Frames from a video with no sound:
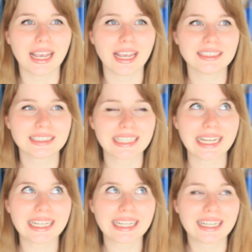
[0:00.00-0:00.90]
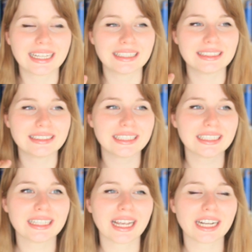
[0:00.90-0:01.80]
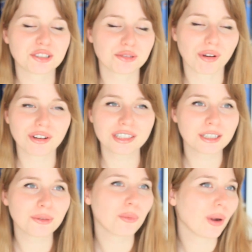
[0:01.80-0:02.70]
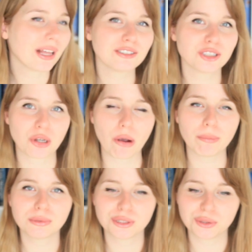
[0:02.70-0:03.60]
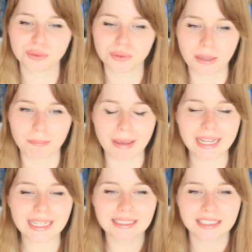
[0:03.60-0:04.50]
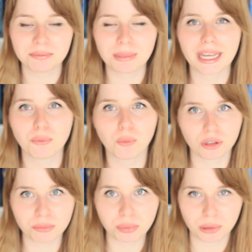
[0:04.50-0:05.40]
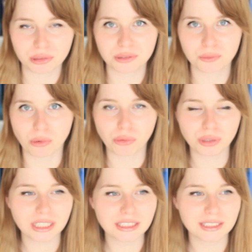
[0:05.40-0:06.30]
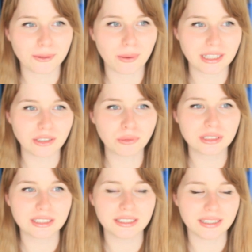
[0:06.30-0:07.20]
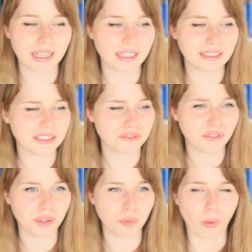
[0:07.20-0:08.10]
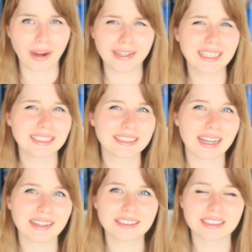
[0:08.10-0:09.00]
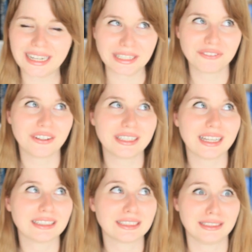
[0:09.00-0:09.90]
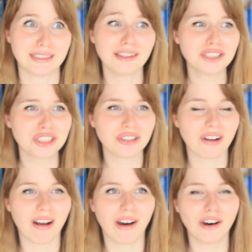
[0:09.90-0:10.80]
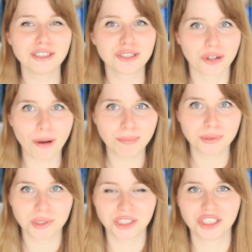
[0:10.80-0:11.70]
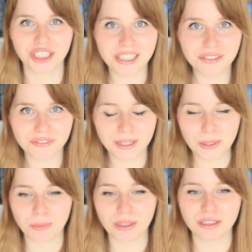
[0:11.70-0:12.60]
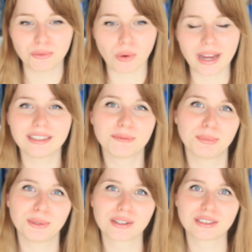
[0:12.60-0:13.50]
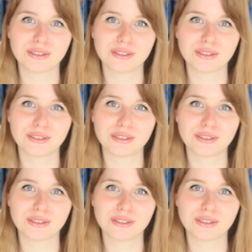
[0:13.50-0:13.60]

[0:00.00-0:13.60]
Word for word: and they did an extraordinarily well job to make it seem like one person wrote it, so I don't see like different writing styles, and I think that's such a hard job to achieve when you write a book